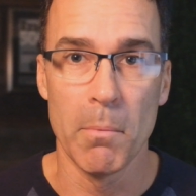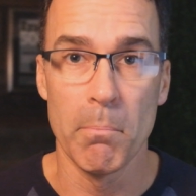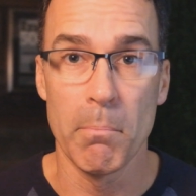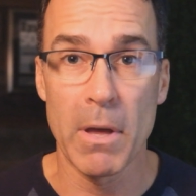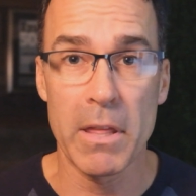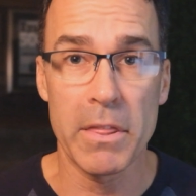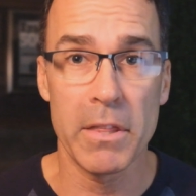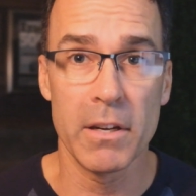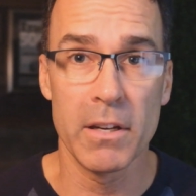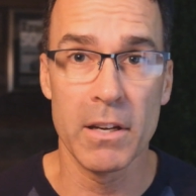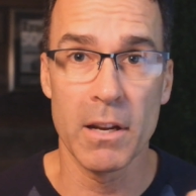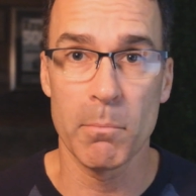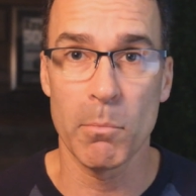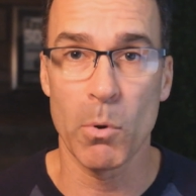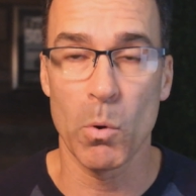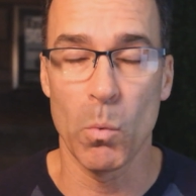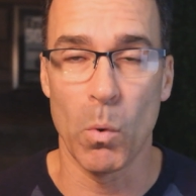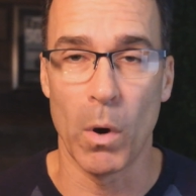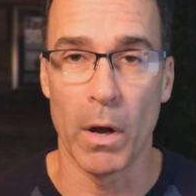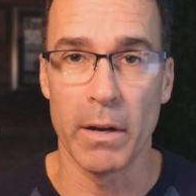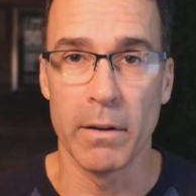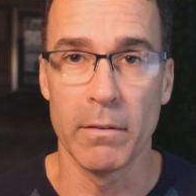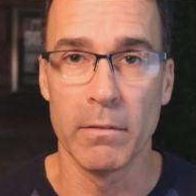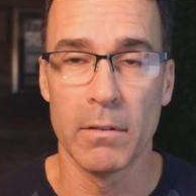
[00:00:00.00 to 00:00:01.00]
Method number
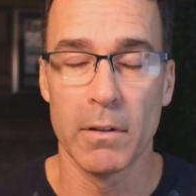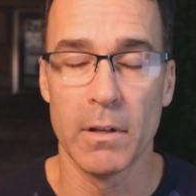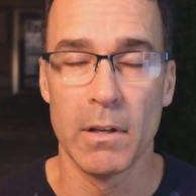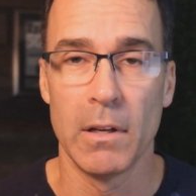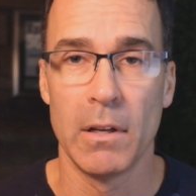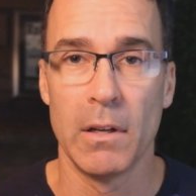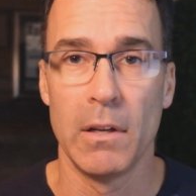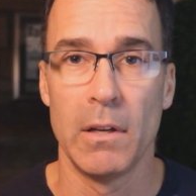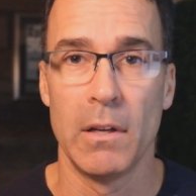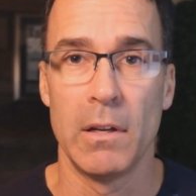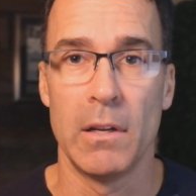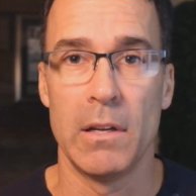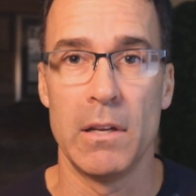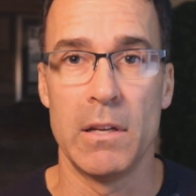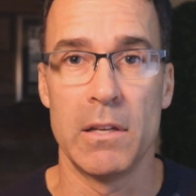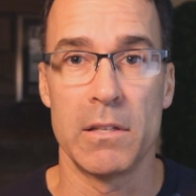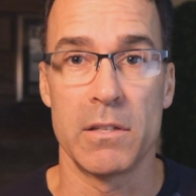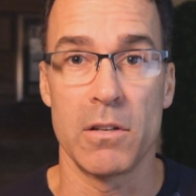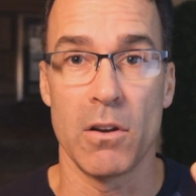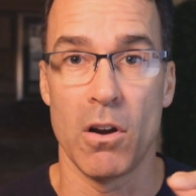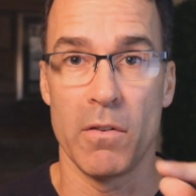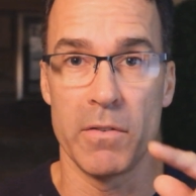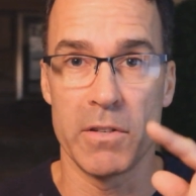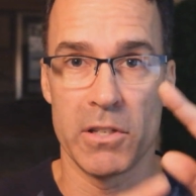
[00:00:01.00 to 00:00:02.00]
one
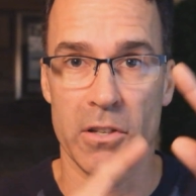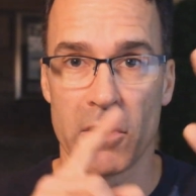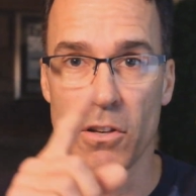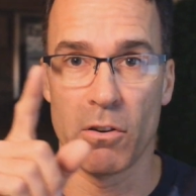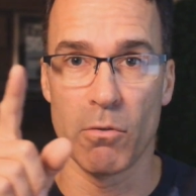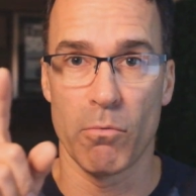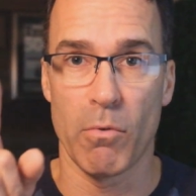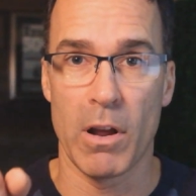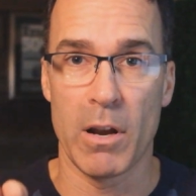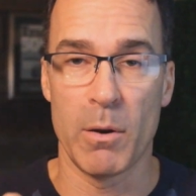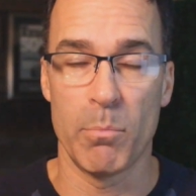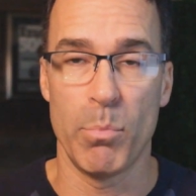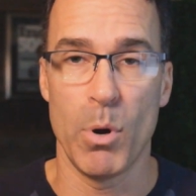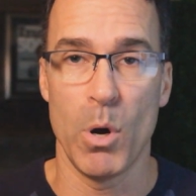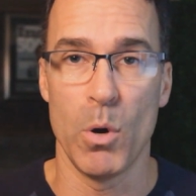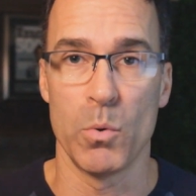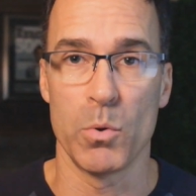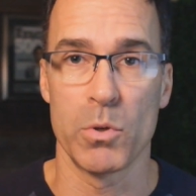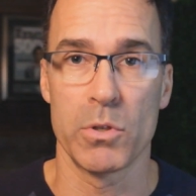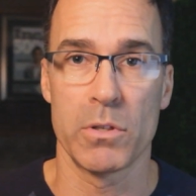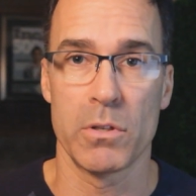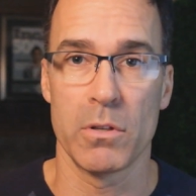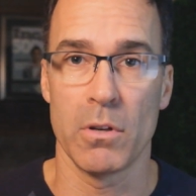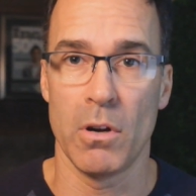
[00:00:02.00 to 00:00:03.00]
is obviously you're going to write a
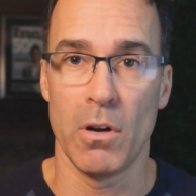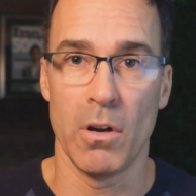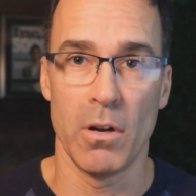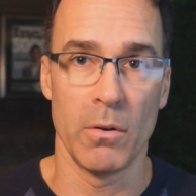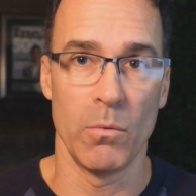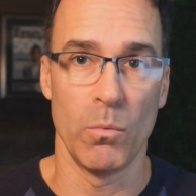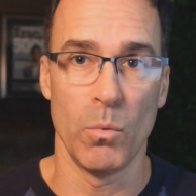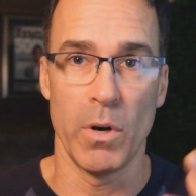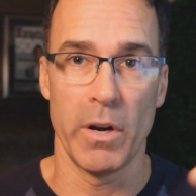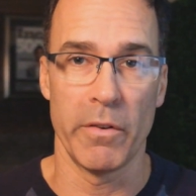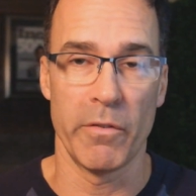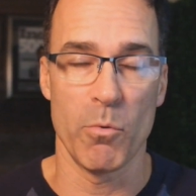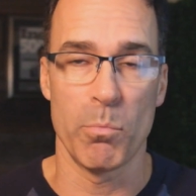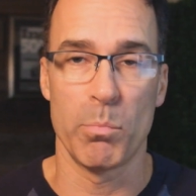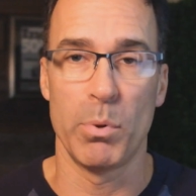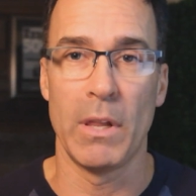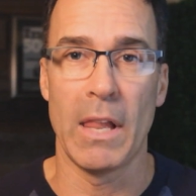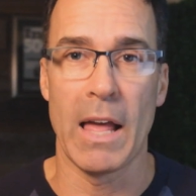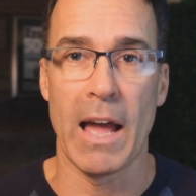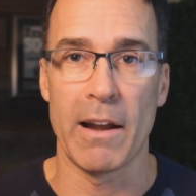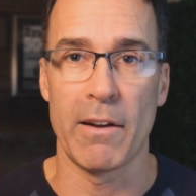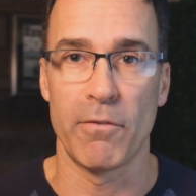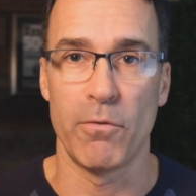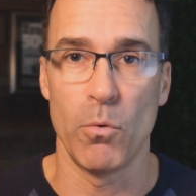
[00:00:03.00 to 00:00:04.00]
post on whatever
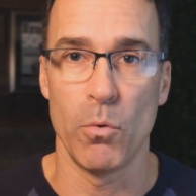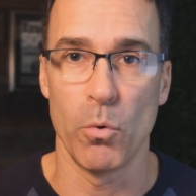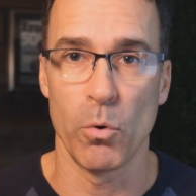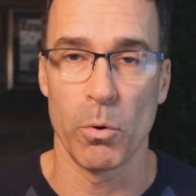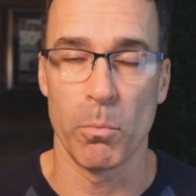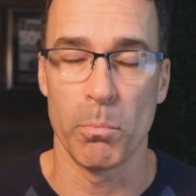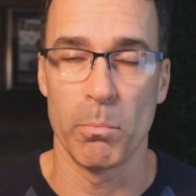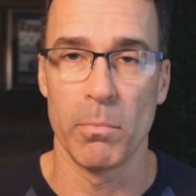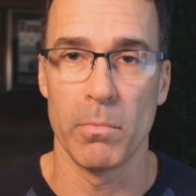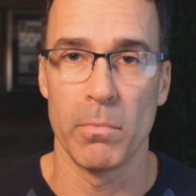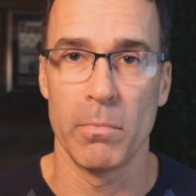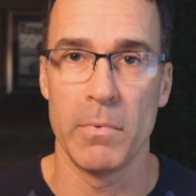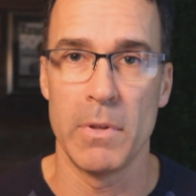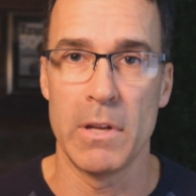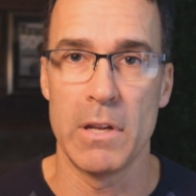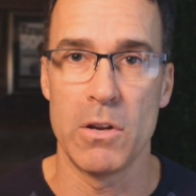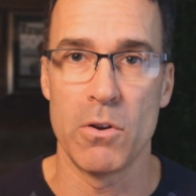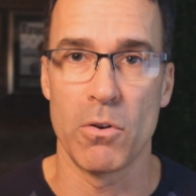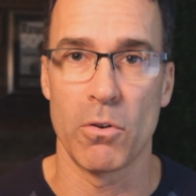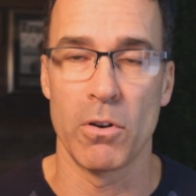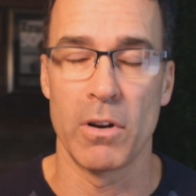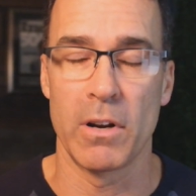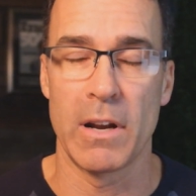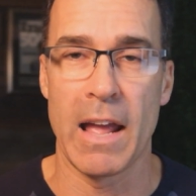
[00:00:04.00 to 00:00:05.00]
platform that
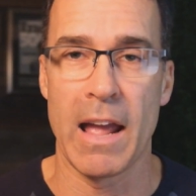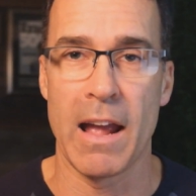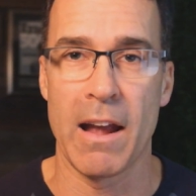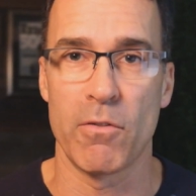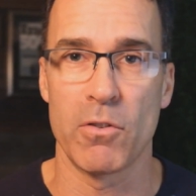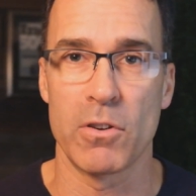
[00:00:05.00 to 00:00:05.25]
you're going to